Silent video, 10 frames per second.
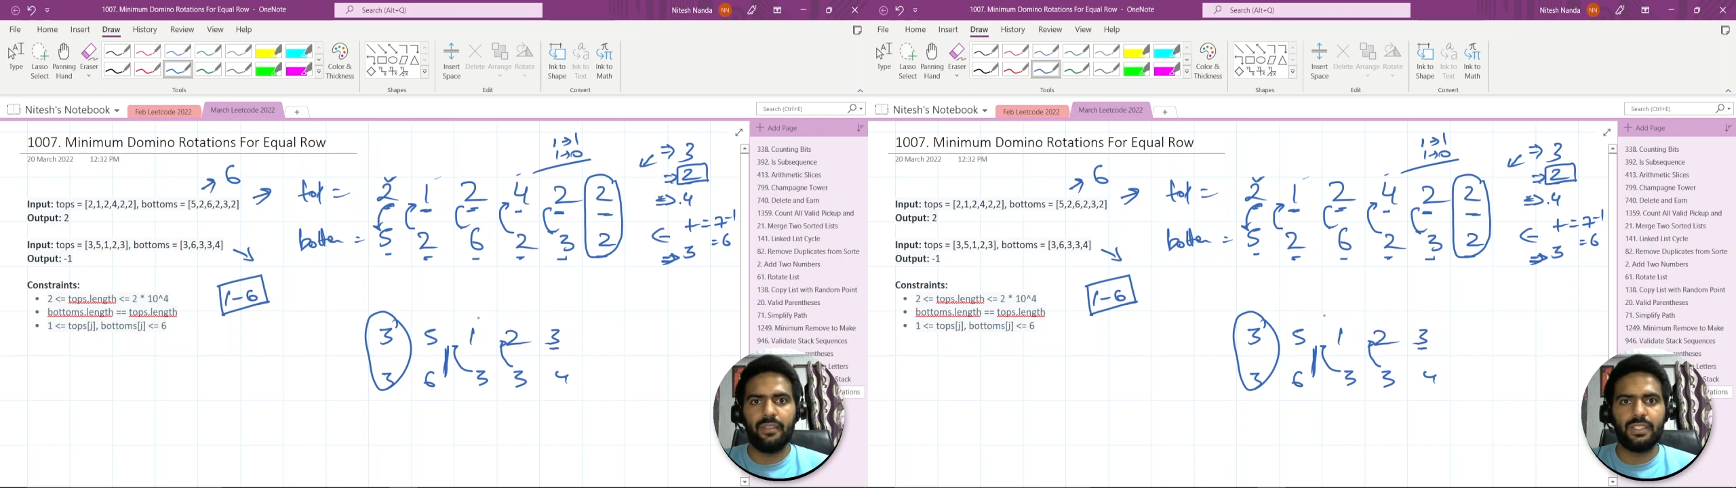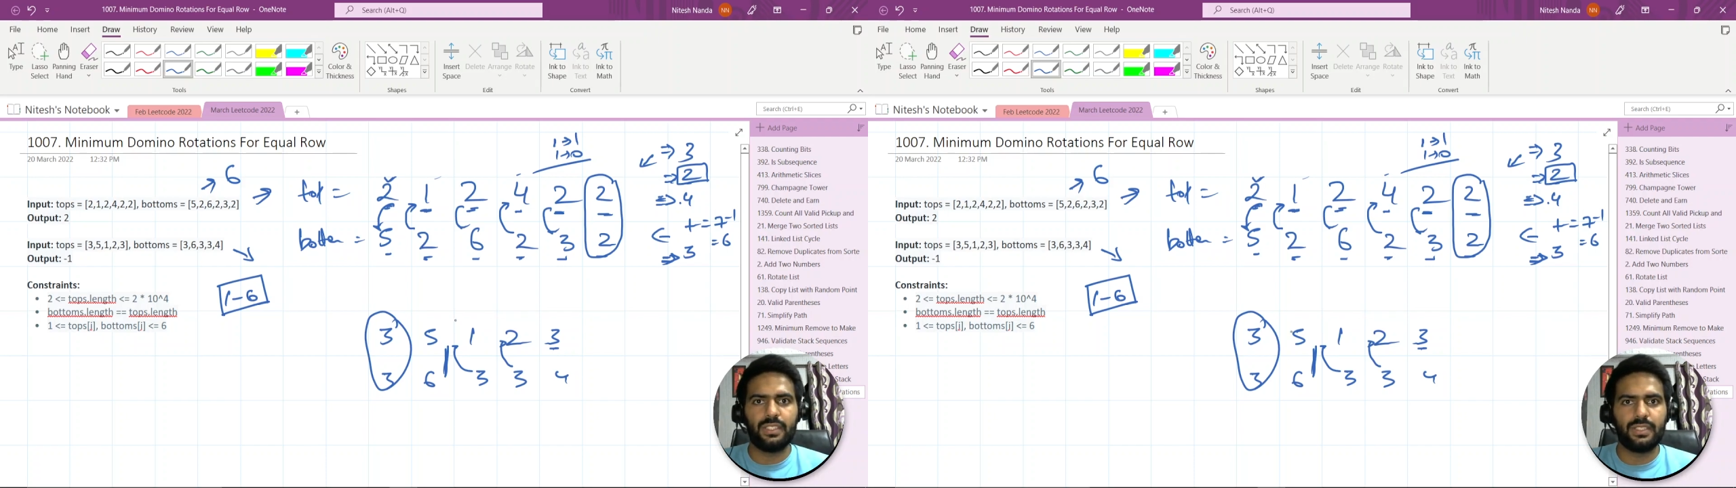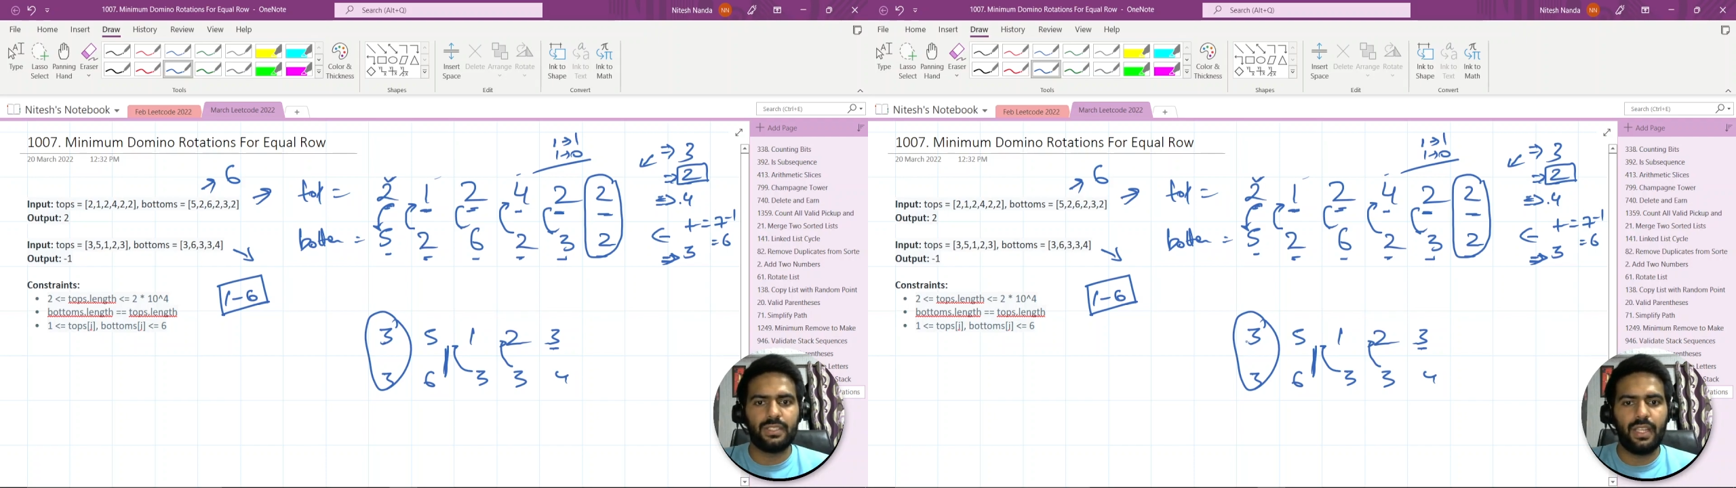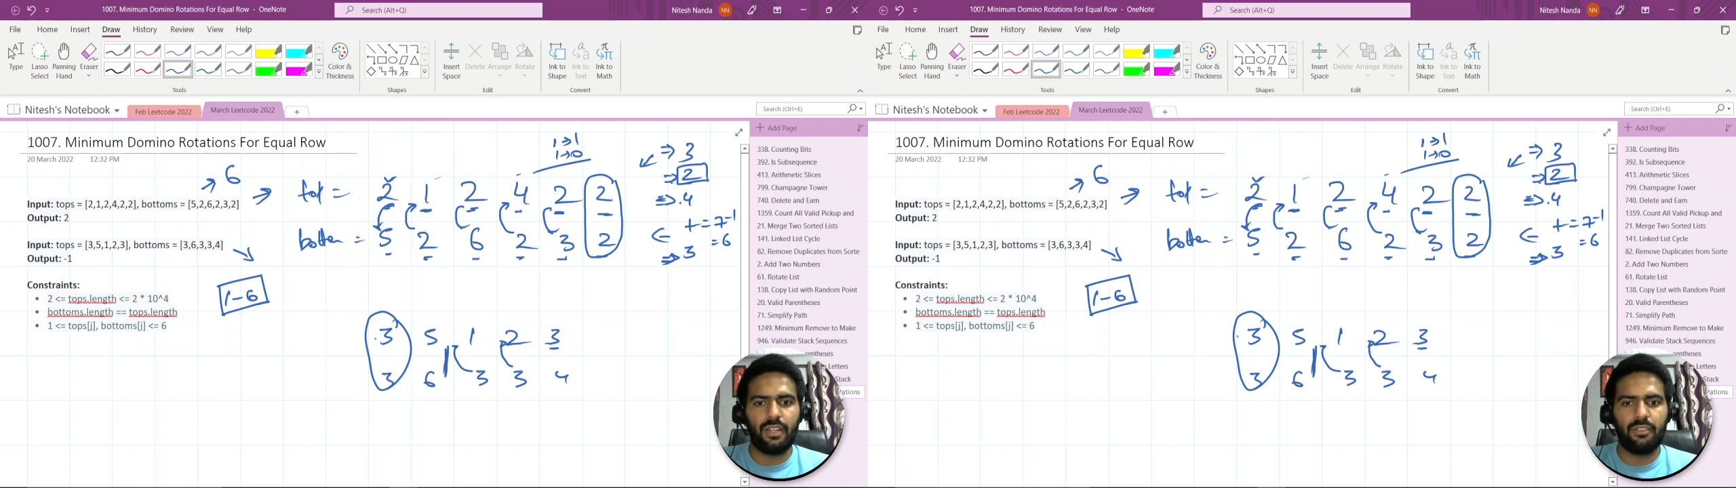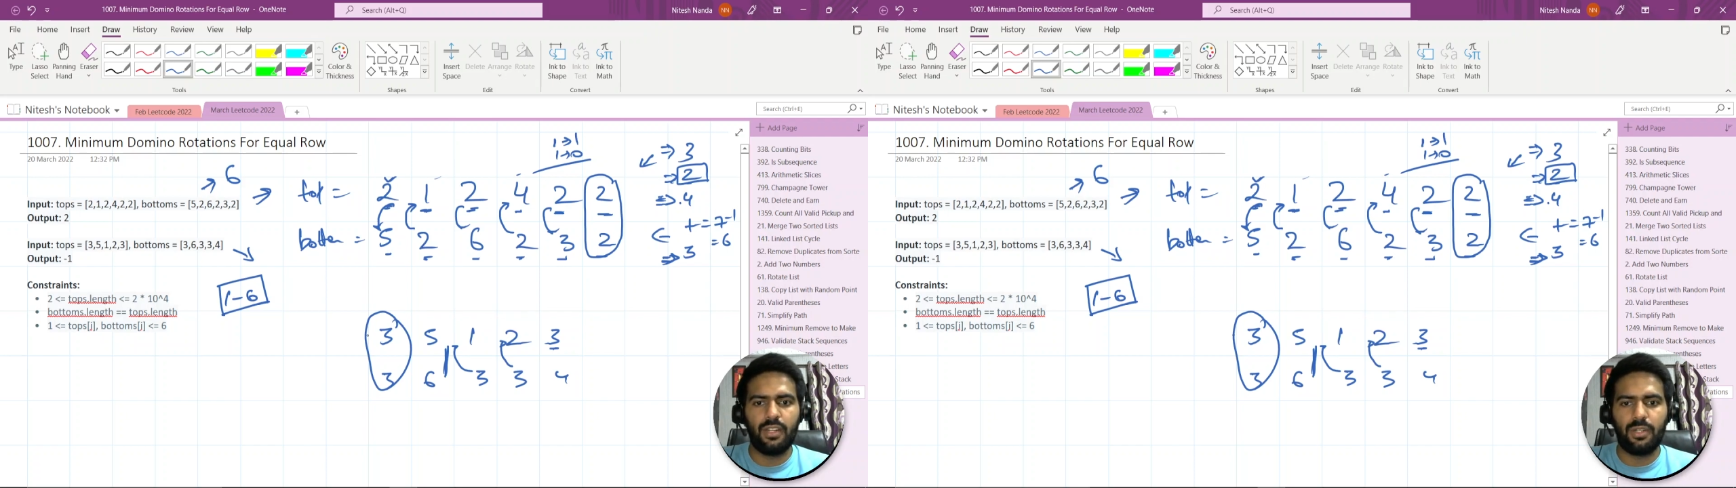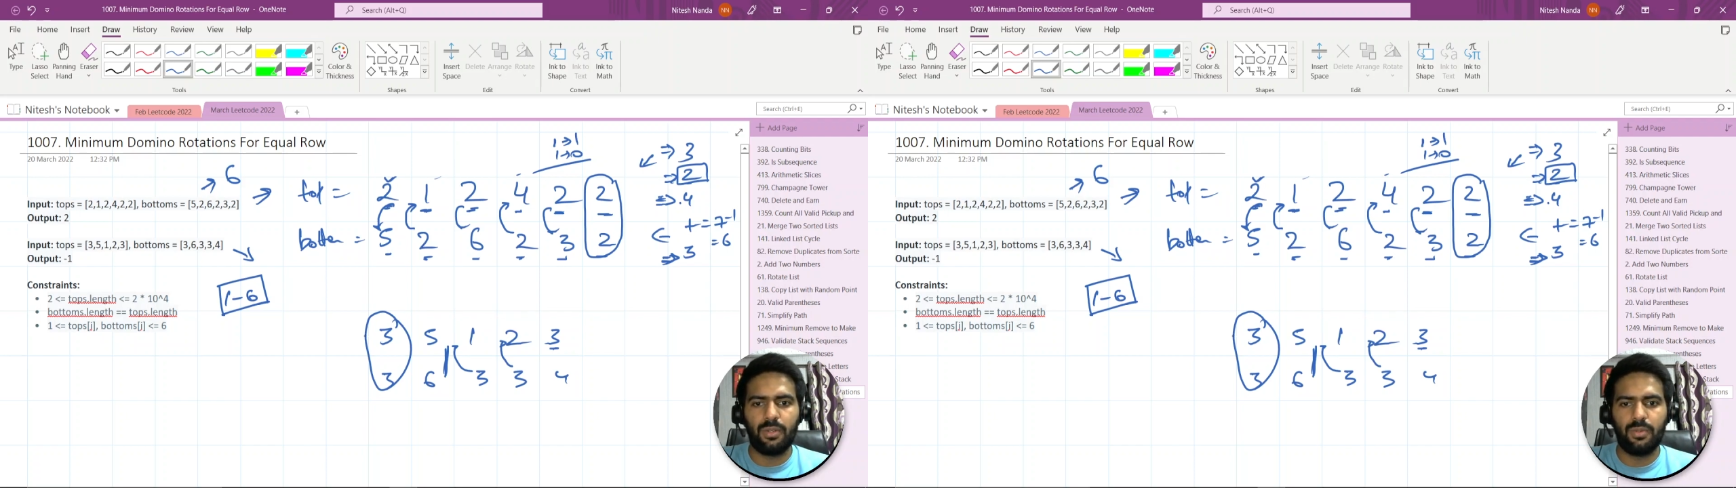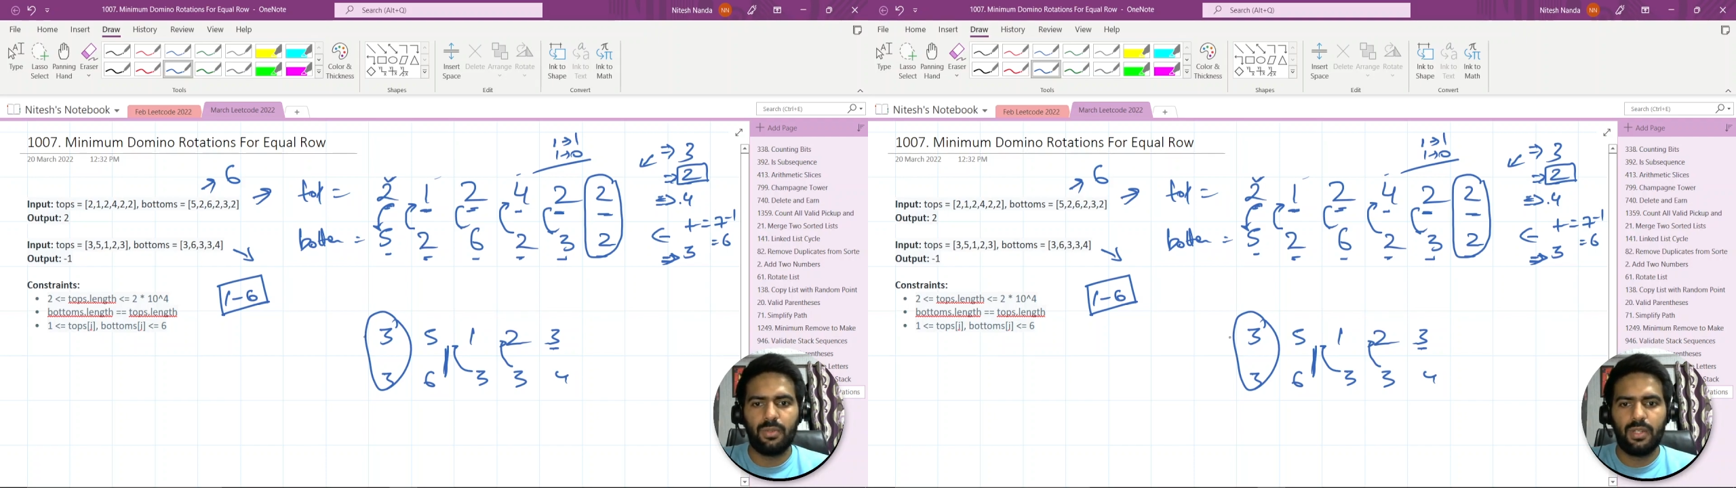which is equal to